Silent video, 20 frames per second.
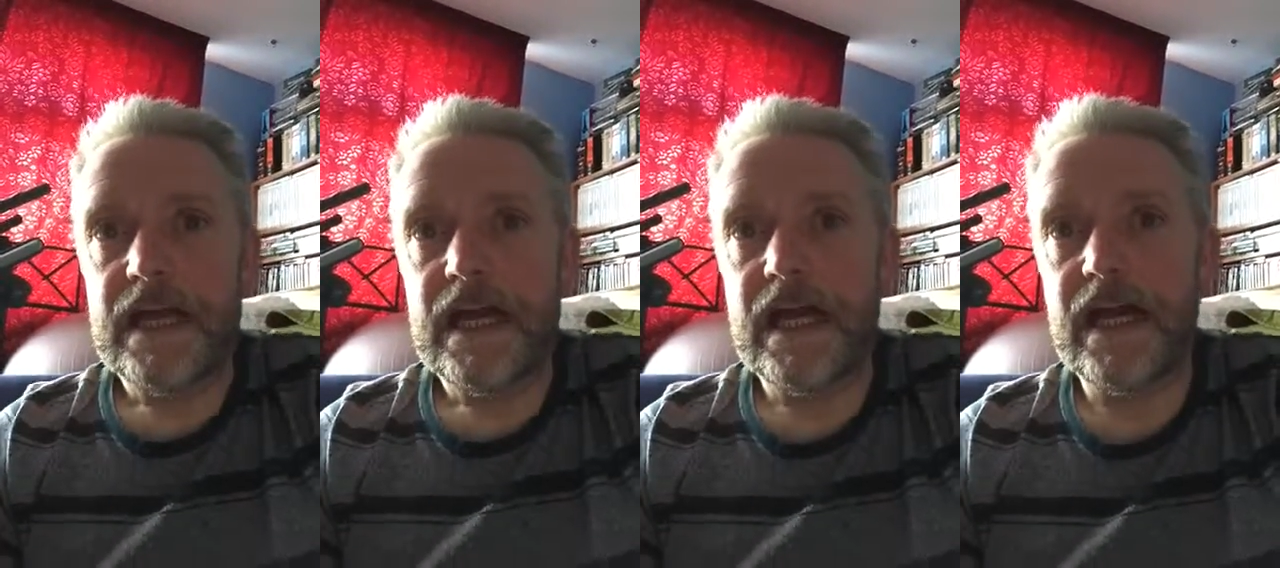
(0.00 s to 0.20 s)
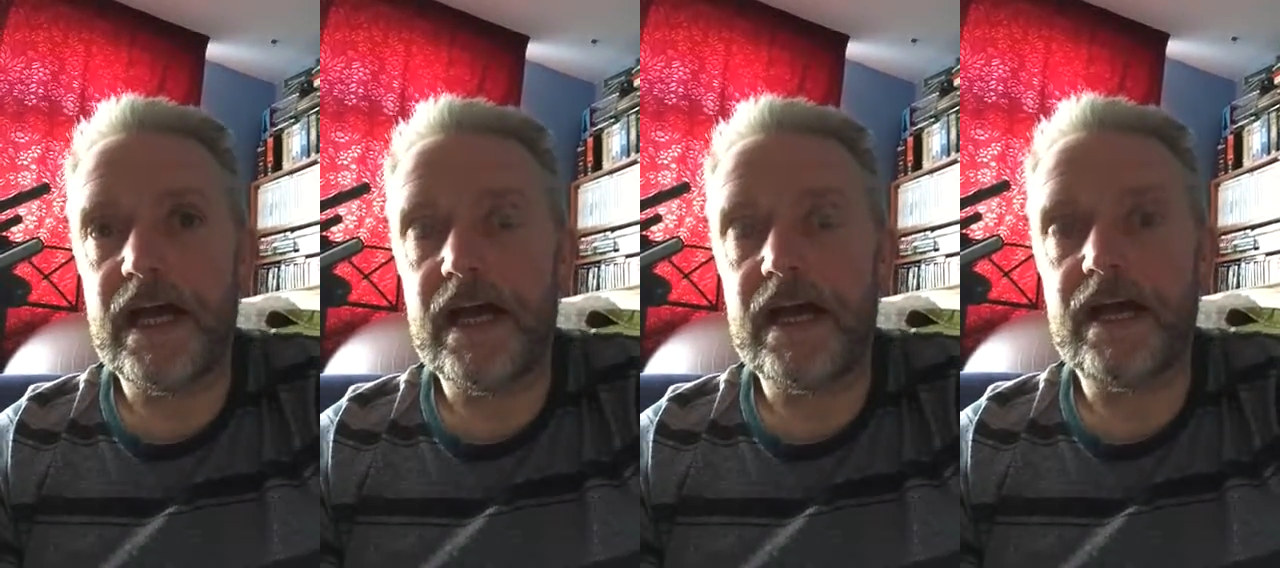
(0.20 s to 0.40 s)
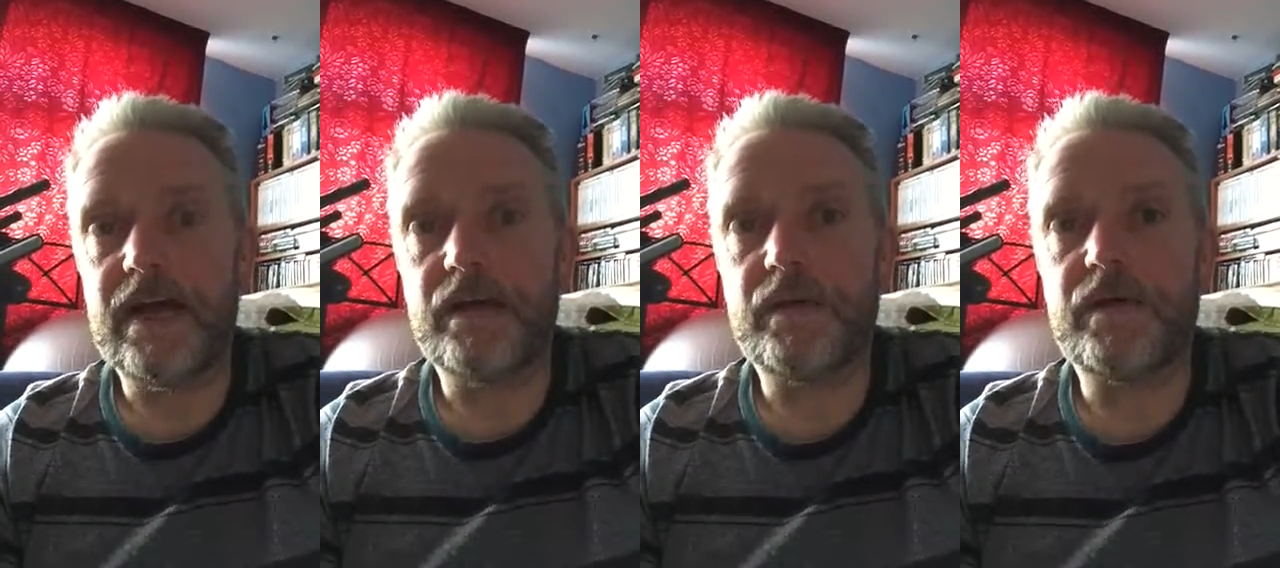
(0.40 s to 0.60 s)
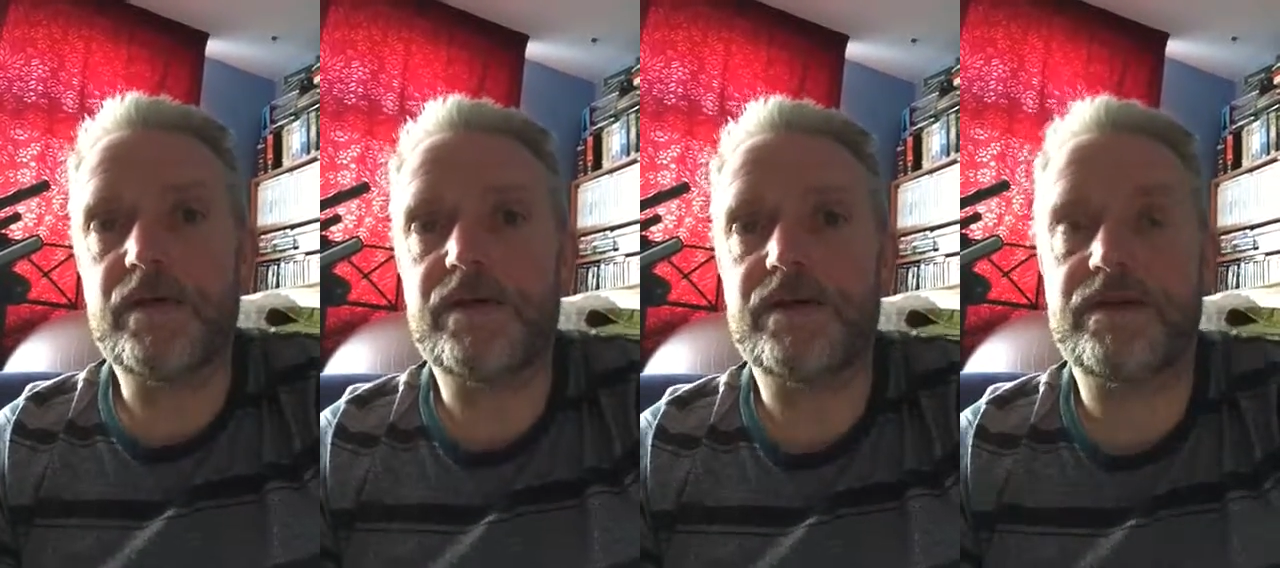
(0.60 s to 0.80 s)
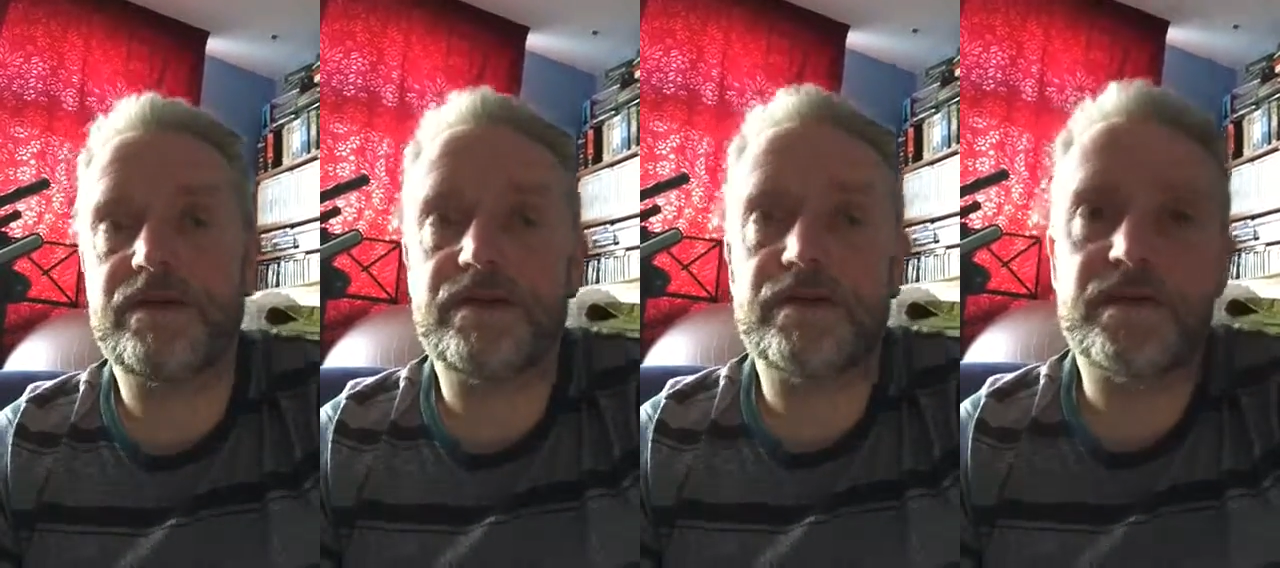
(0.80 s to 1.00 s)
The
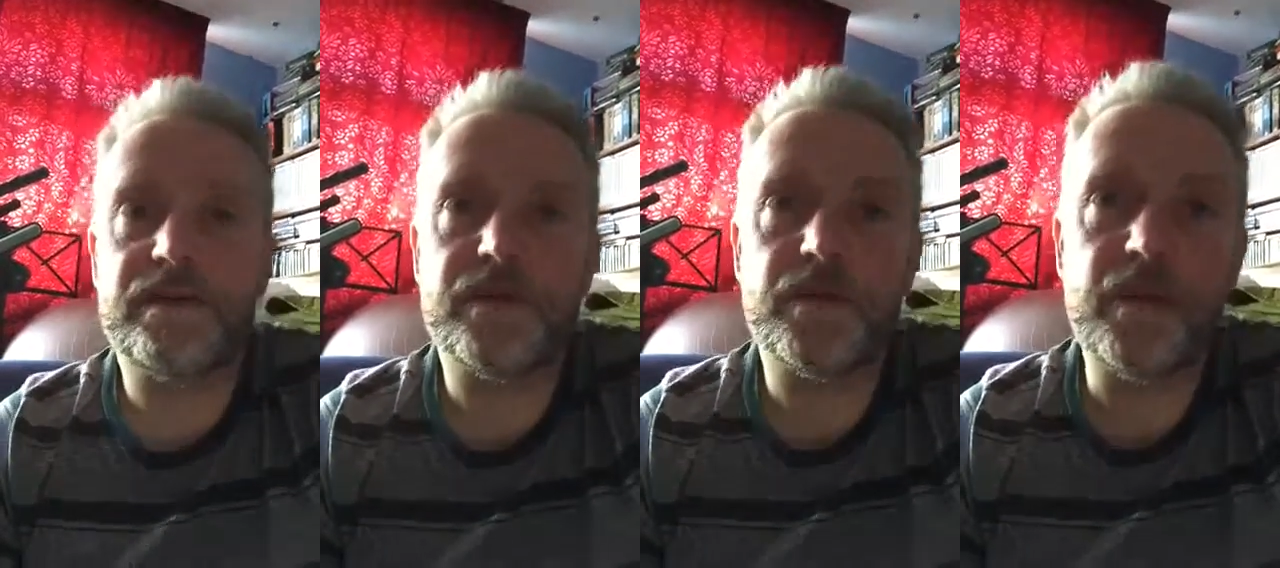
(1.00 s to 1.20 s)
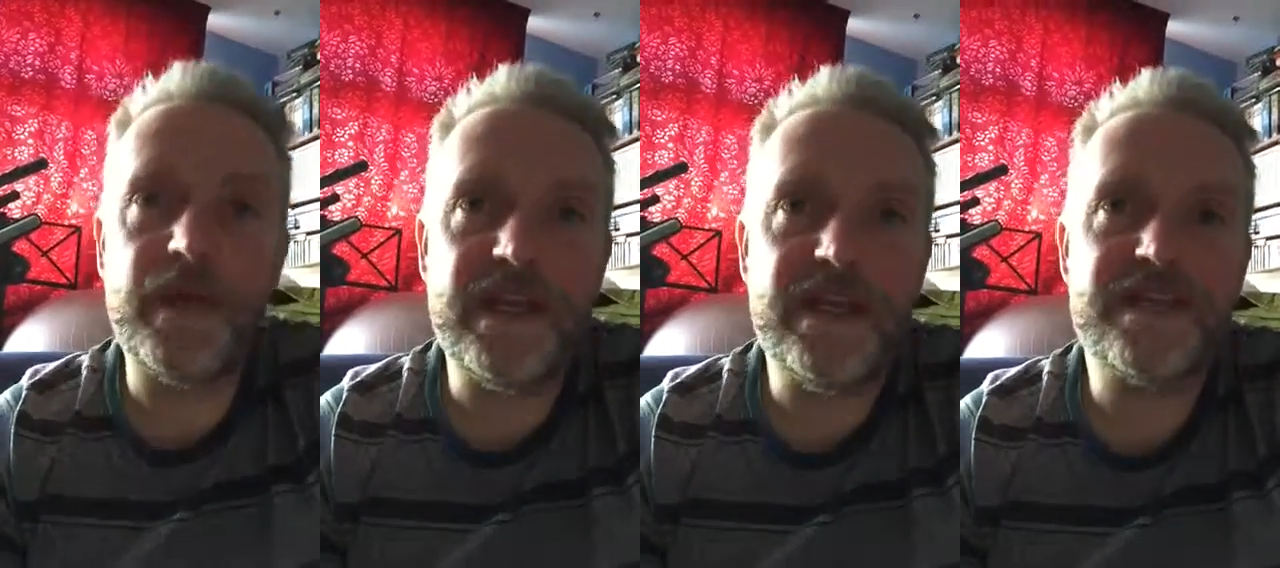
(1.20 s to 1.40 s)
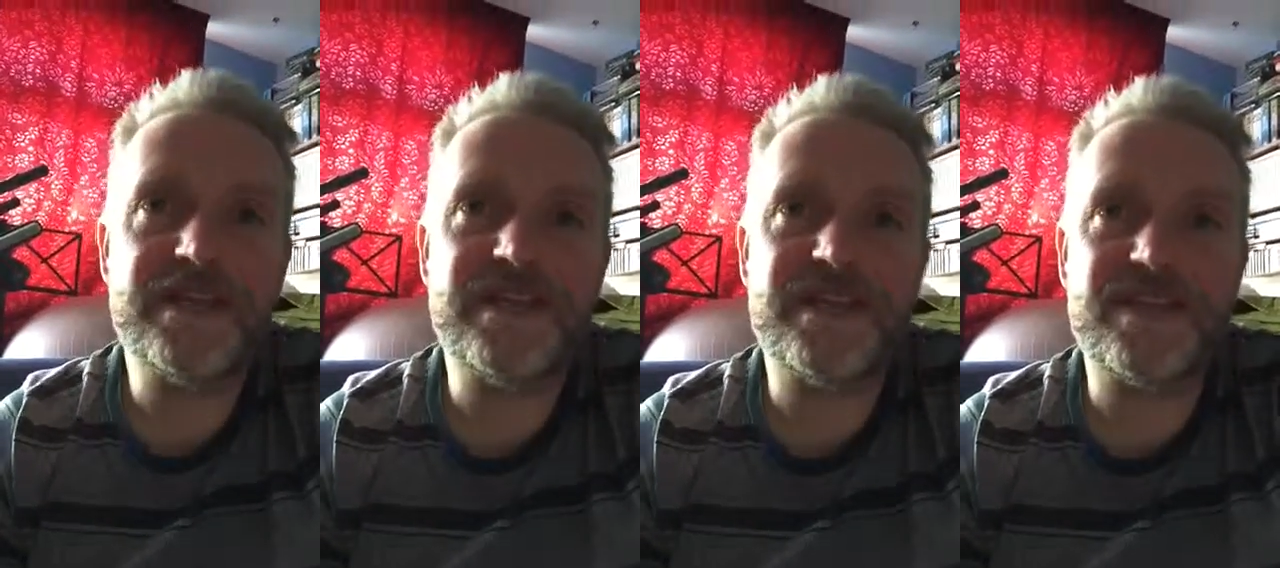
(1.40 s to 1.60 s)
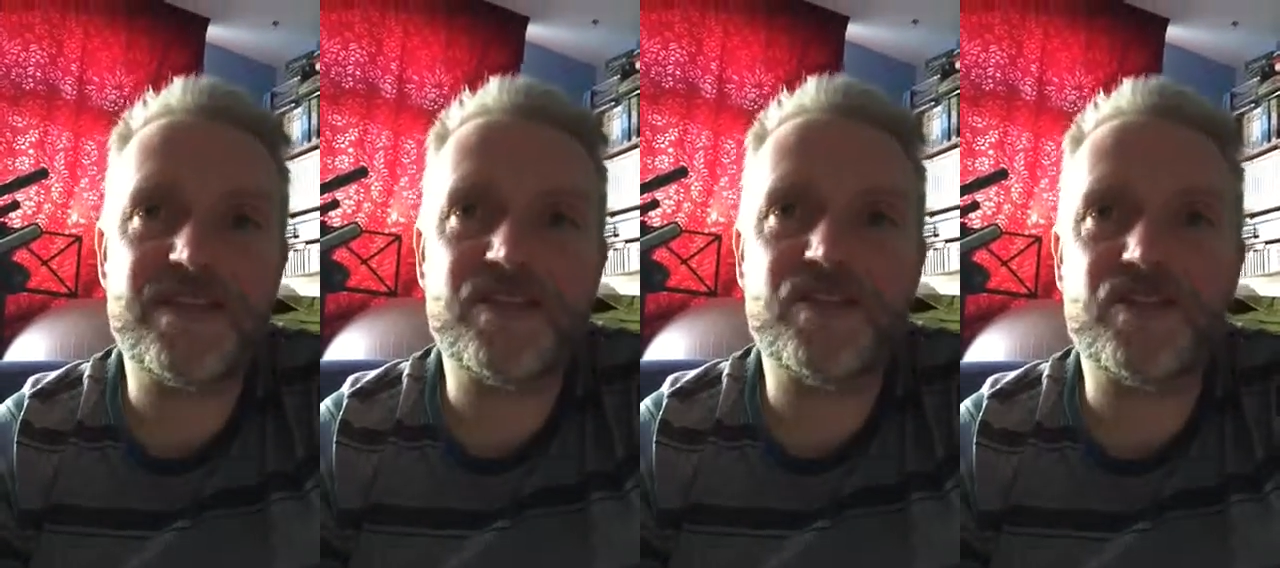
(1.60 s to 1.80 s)
weaknesses